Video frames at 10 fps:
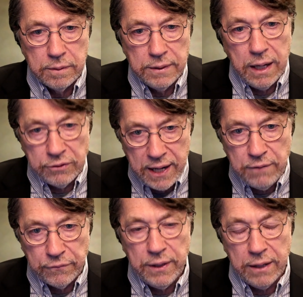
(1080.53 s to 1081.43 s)
Now
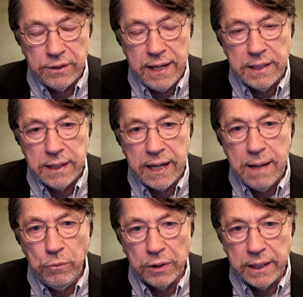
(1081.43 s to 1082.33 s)
take it, I
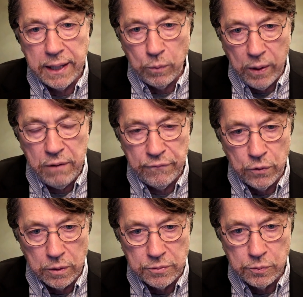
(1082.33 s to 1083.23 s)
am looking at
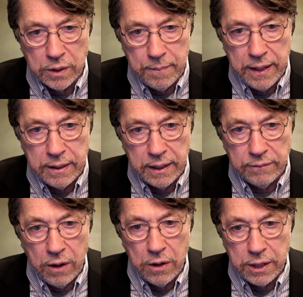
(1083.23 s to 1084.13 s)
waveforms when I'm editing
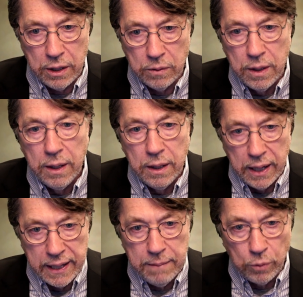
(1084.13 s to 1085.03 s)
audio.
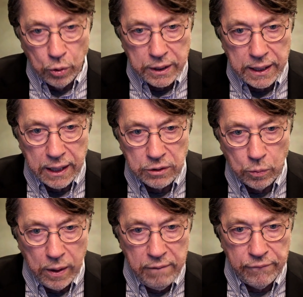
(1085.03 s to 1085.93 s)
I am looking at the
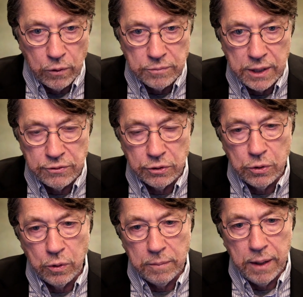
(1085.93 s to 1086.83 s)
waveforms as they're
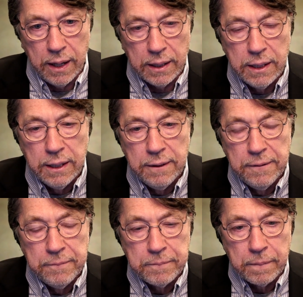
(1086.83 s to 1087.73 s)
going by.
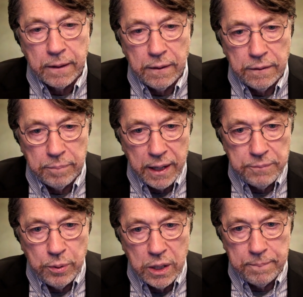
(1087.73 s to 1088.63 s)
But I
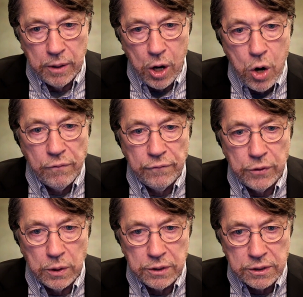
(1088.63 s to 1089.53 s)
put up an
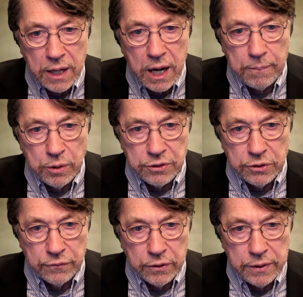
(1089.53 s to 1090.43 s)
overview at the top, which
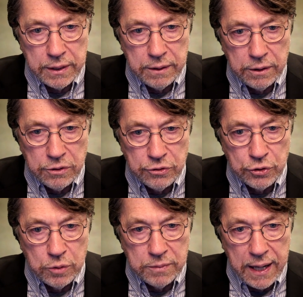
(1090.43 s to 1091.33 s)
is very
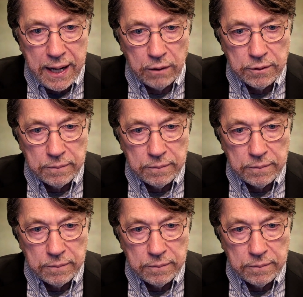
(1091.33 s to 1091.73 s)
zoomed out.